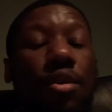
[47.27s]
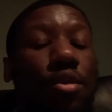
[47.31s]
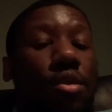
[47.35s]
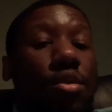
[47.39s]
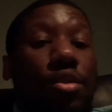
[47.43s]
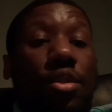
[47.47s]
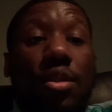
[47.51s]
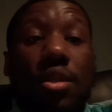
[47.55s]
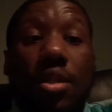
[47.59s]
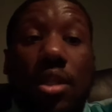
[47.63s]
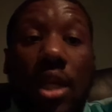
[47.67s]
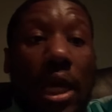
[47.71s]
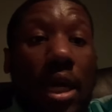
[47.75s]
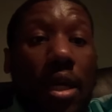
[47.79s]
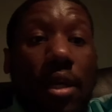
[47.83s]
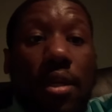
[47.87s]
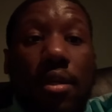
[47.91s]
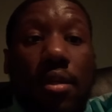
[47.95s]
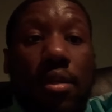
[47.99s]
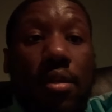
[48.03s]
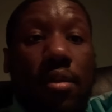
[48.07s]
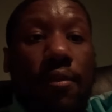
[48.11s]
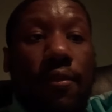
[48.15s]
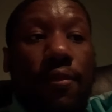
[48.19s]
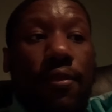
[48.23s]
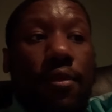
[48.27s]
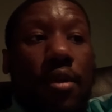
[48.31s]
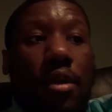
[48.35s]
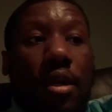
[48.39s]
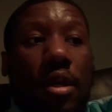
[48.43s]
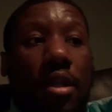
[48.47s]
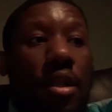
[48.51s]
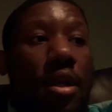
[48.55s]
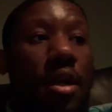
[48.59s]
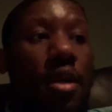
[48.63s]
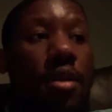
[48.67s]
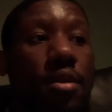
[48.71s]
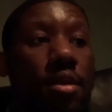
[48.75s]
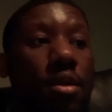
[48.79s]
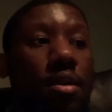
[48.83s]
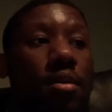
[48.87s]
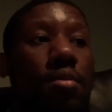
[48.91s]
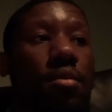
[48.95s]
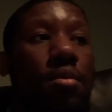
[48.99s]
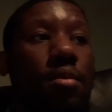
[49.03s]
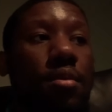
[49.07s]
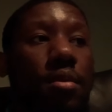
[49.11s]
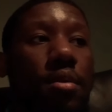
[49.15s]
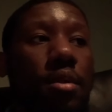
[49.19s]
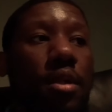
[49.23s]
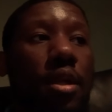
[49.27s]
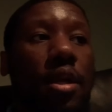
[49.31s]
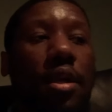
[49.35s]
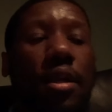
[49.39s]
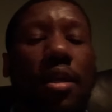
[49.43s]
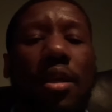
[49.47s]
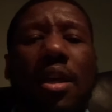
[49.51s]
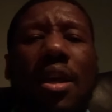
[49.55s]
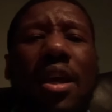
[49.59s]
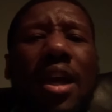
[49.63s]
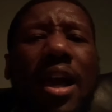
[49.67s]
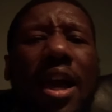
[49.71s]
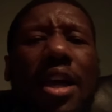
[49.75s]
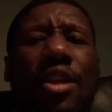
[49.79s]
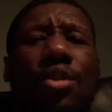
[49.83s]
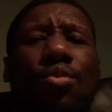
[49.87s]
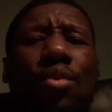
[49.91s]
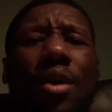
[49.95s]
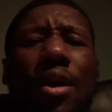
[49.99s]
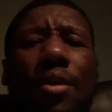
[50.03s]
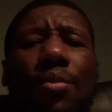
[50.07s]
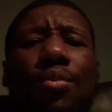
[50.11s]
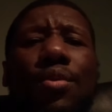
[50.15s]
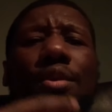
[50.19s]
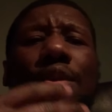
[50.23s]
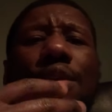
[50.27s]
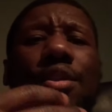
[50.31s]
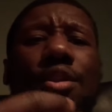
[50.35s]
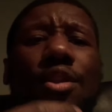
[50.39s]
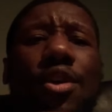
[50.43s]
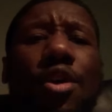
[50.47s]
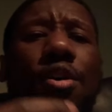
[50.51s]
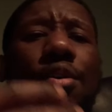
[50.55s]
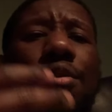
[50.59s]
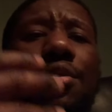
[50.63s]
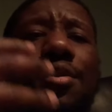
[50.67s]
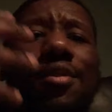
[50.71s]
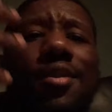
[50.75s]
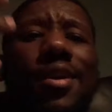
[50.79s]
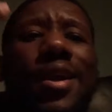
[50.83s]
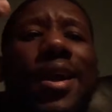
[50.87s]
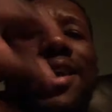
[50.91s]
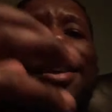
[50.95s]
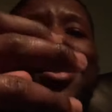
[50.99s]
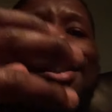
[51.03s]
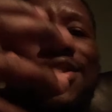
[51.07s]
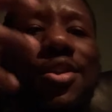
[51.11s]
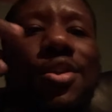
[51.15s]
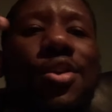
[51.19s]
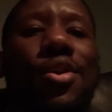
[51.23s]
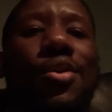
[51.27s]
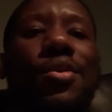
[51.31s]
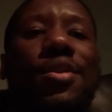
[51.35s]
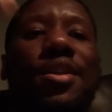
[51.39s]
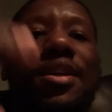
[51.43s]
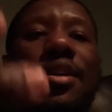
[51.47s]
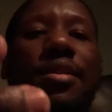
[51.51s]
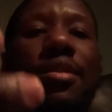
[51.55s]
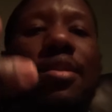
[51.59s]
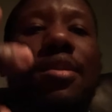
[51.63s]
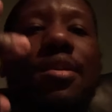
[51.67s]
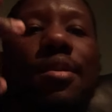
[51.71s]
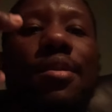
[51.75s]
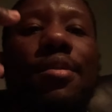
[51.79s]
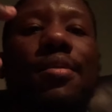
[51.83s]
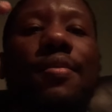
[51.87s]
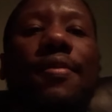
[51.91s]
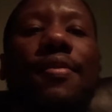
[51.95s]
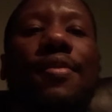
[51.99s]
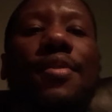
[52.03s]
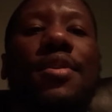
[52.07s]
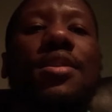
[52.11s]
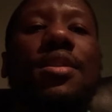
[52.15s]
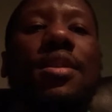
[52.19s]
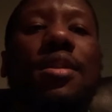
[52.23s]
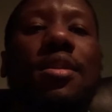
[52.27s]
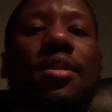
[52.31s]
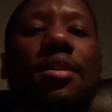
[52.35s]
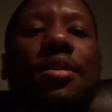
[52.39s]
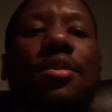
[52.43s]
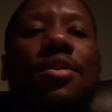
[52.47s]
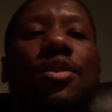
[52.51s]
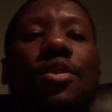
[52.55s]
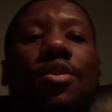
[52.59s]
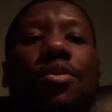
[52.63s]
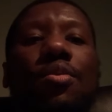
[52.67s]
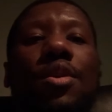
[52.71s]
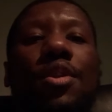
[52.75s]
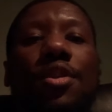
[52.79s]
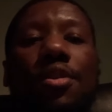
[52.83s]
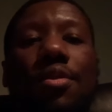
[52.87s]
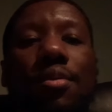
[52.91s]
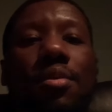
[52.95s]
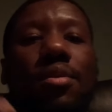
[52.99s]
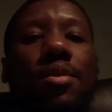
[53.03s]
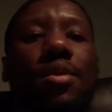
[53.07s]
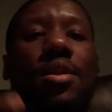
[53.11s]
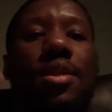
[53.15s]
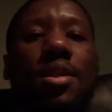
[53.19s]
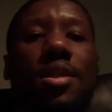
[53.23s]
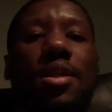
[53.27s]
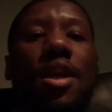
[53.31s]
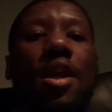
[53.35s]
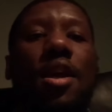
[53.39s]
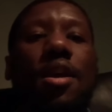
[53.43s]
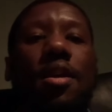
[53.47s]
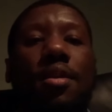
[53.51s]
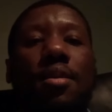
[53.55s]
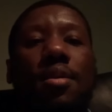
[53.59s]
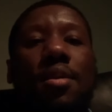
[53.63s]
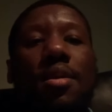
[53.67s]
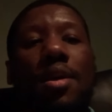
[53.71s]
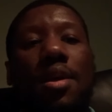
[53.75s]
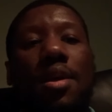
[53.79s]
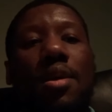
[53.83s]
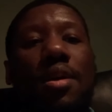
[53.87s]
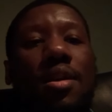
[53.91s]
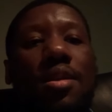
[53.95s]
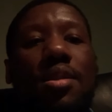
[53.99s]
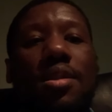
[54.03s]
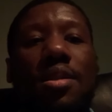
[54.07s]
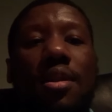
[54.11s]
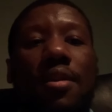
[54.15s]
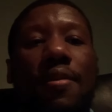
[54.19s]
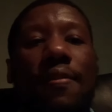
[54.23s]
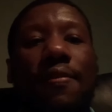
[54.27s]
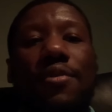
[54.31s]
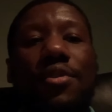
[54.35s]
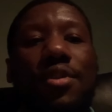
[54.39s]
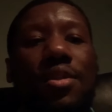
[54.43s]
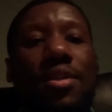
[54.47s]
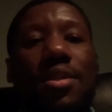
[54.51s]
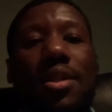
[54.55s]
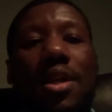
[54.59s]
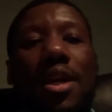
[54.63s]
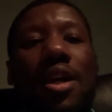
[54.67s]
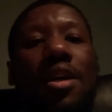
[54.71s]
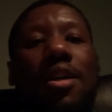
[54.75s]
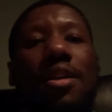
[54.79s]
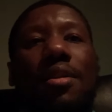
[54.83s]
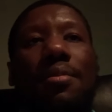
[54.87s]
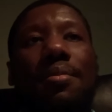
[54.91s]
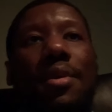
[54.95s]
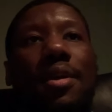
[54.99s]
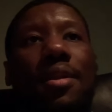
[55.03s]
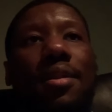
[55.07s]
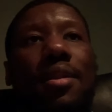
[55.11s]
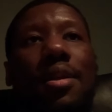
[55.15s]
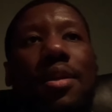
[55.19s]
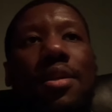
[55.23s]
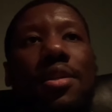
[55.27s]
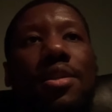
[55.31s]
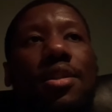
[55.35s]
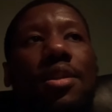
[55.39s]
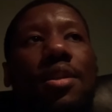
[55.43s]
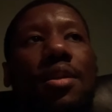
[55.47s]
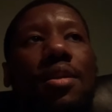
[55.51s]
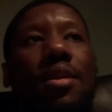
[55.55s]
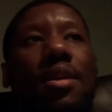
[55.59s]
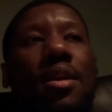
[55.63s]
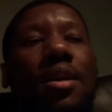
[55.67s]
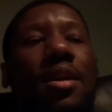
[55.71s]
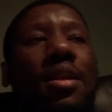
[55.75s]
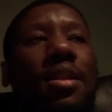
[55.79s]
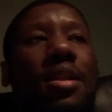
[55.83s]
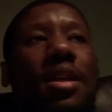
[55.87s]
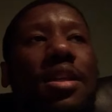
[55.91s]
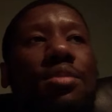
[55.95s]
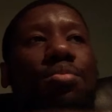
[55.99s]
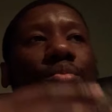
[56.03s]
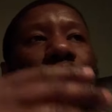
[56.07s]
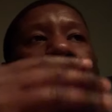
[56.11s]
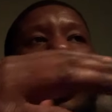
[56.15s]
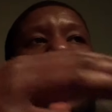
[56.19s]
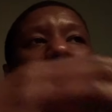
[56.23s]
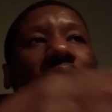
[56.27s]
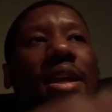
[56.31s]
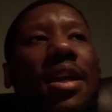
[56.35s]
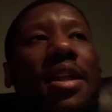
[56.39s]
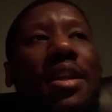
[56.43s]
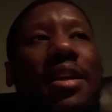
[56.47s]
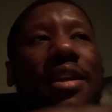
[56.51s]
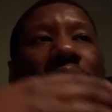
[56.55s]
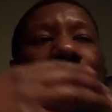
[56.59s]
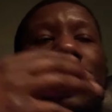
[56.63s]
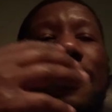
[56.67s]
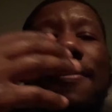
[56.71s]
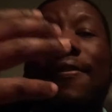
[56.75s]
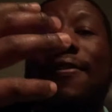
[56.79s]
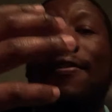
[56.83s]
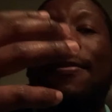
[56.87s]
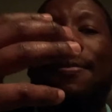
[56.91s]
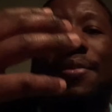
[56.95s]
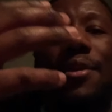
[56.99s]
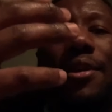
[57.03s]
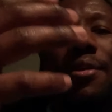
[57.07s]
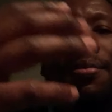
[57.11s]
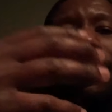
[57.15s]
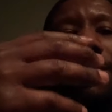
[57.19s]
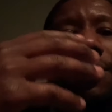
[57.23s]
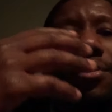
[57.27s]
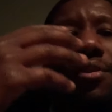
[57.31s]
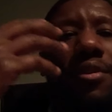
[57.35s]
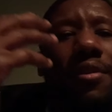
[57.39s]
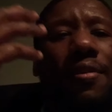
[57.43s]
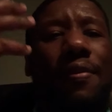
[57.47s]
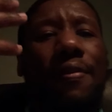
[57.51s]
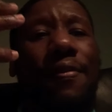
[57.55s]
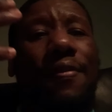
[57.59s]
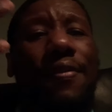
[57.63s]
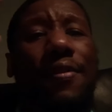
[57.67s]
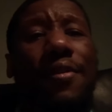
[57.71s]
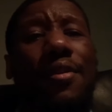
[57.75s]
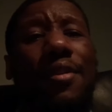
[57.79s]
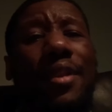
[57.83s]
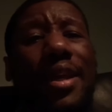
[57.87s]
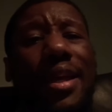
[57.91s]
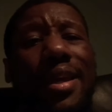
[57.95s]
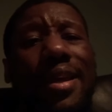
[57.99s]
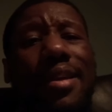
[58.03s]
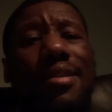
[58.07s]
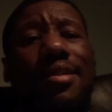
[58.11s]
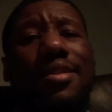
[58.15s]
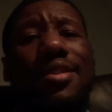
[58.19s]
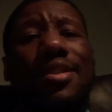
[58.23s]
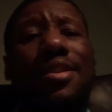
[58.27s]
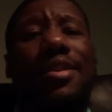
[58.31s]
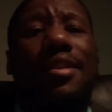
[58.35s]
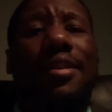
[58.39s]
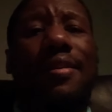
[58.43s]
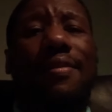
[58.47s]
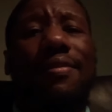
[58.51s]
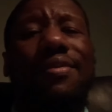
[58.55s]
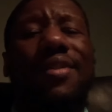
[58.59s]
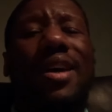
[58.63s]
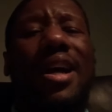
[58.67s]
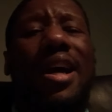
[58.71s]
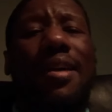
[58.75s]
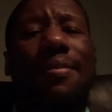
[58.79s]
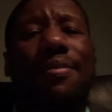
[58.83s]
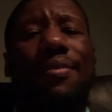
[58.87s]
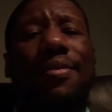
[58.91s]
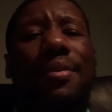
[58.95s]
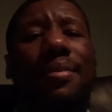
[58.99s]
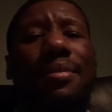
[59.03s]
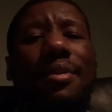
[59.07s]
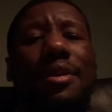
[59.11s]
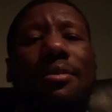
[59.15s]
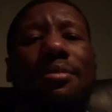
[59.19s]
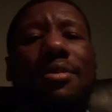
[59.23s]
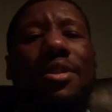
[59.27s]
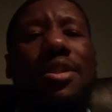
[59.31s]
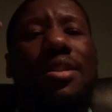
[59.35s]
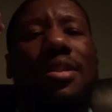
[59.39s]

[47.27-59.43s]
You're just talking to them for all I know. Like, how do I really know you're actually going out there and physically doing what you were just saying? So just talking about that shit. That's what I kind of get from people. You can feel that energy, that vibe from them.